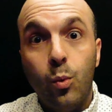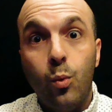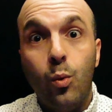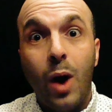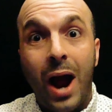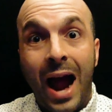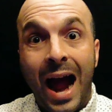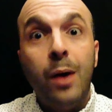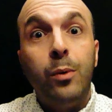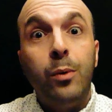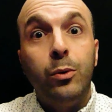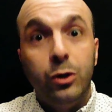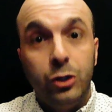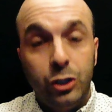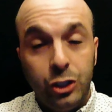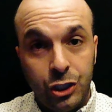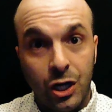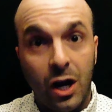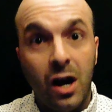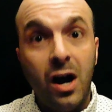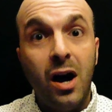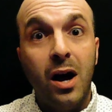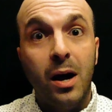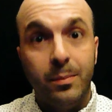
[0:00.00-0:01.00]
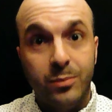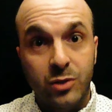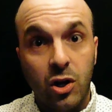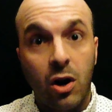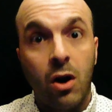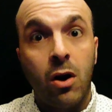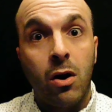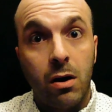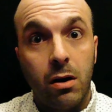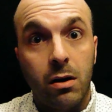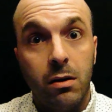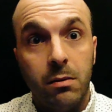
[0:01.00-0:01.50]
our jobs
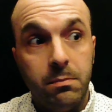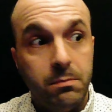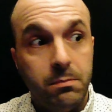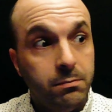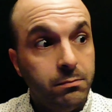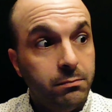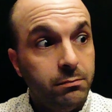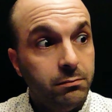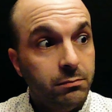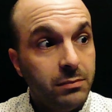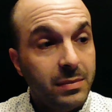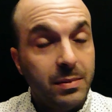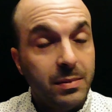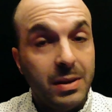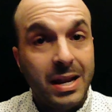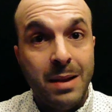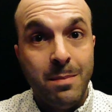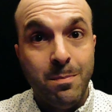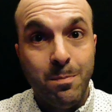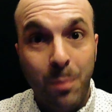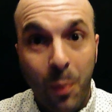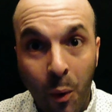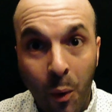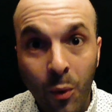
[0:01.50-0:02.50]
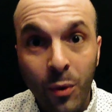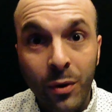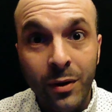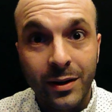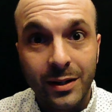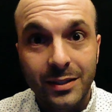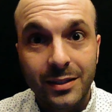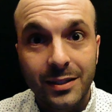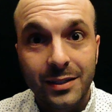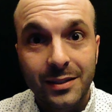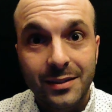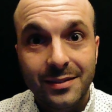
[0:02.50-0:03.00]
are
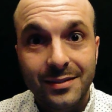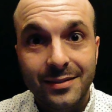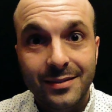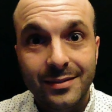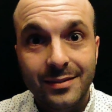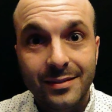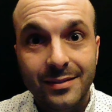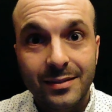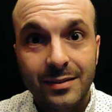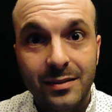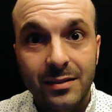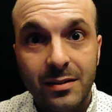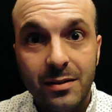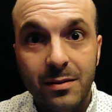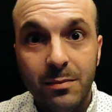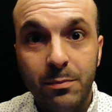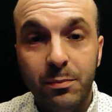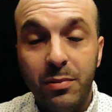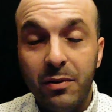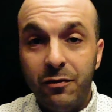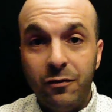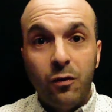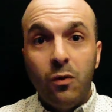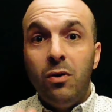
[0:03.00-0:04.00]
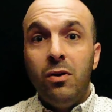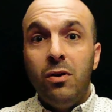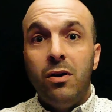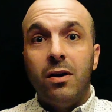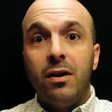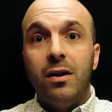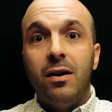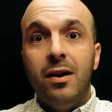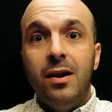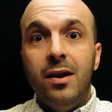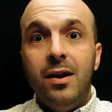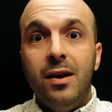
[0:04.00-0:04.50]
important.
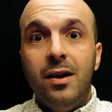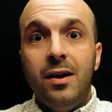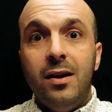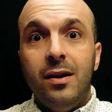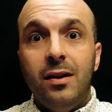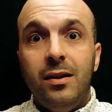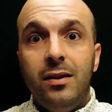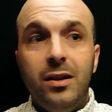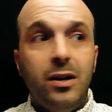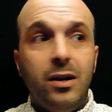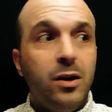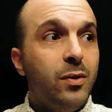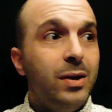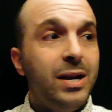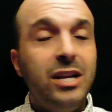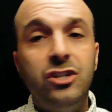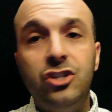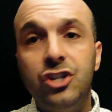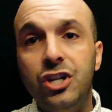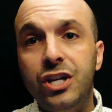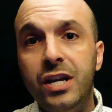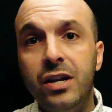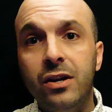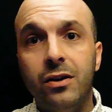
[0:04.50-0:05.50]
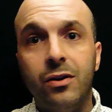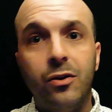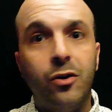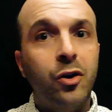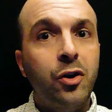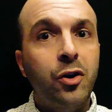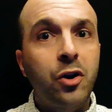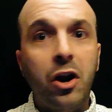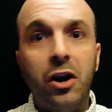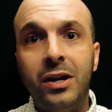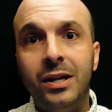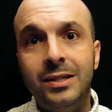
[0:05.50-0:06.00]
Before, an engineer or an
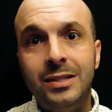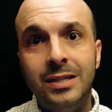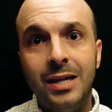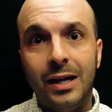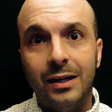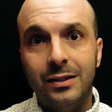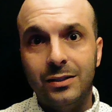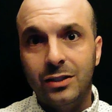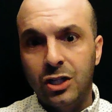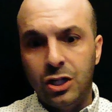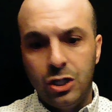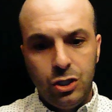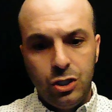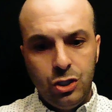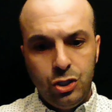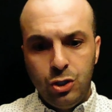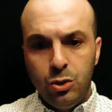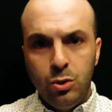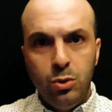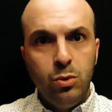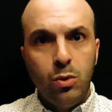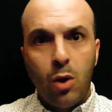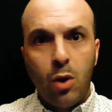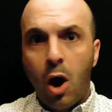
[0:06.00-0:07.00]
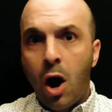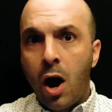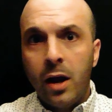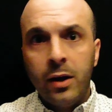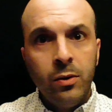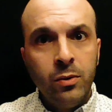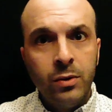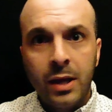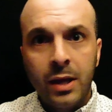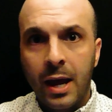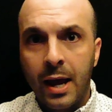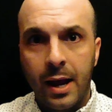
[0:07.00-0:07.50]
architect could do
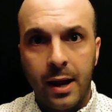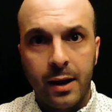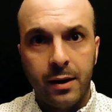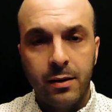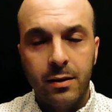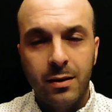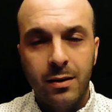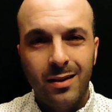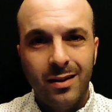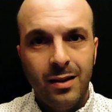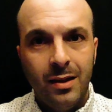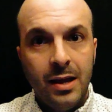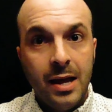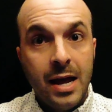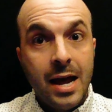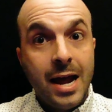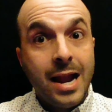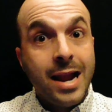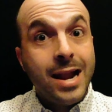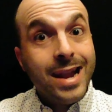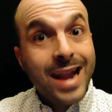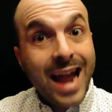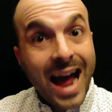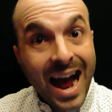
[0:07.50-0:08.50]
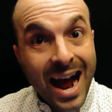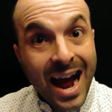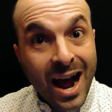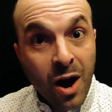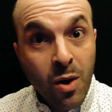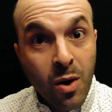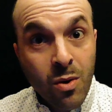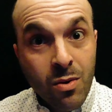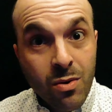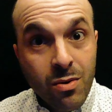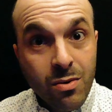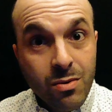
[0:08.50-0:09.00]
AutoCAD.
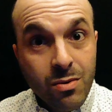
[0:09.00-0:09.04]
Now,